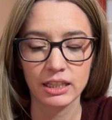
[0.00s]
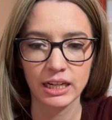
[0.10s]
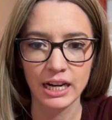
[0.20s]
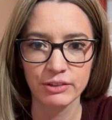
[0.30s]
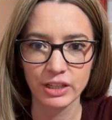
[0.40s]

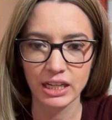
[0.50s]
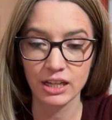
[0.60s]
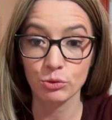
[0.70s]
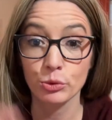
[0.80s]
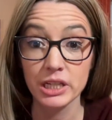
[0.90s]
kind of like
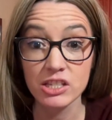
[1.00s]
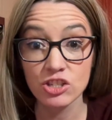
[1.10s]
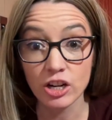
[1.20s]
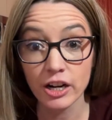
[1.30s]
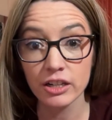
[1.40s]
a
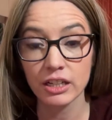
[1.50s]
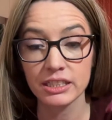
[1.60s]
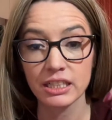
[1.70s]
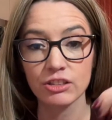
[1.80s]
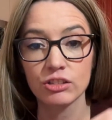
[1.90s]
restart, a
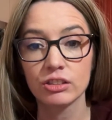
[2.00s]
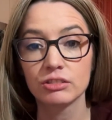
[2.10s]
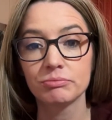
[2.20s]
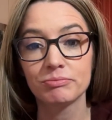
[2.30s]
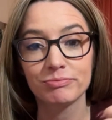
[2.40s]

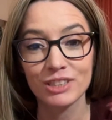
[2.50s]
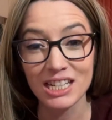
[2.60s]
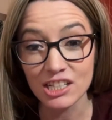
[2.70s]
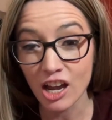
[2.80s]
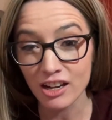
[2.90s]
nickel
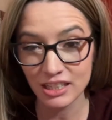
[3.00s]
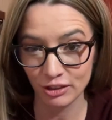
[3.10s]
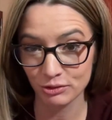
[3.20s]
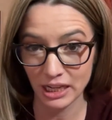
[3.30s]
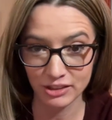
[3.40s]
detox. I
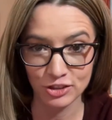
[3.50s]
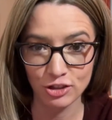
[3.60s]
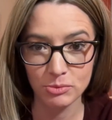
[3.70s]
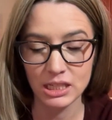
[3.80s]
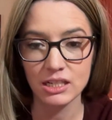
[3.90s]
don't like the
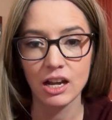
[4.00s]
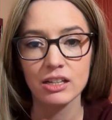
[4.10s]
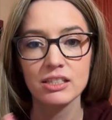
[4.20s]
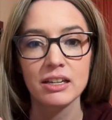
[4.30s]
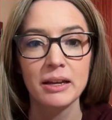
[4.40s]
term
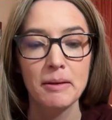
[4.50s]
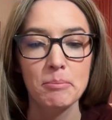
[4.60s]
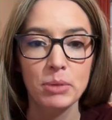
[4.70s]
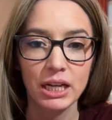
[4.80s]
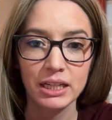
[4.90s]
detox,
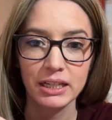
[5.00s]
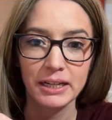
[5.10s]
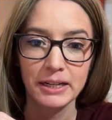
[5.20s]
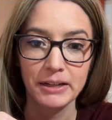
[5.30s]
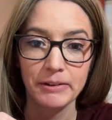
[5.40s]
but
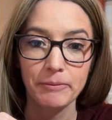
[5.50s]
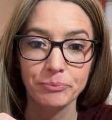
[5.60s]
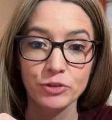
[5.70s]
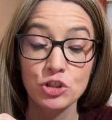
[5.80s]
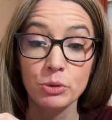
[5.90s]

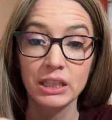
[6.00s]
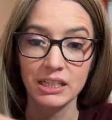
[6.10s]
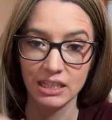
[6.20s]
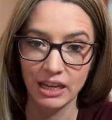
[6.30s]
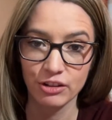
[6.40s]
doing that
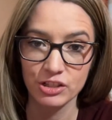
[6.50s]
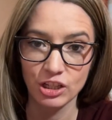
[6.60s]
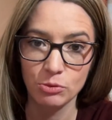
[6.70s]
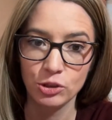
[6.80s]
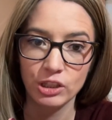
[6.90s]
together as a
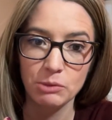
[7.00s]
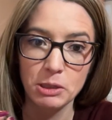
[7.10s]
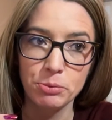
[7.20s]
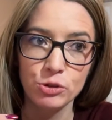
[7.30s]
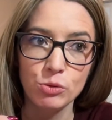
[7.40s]
community,
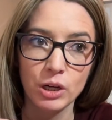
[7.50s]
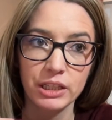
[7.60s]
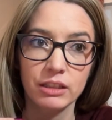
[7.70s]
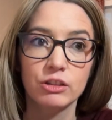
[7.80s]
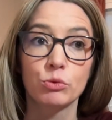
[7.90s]
people who want
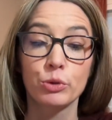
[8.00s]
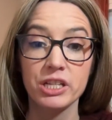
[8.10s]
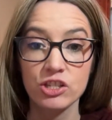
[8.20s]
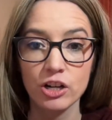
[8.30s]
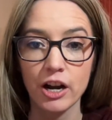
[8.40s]
to
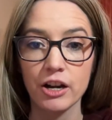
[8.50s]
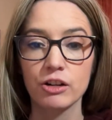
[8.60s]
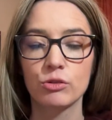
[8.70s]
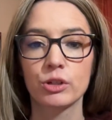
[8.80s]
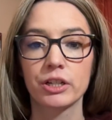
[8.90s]
restart
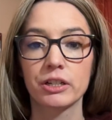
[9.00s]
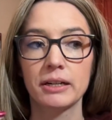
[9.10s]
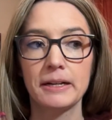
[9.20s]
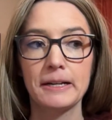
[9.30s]
or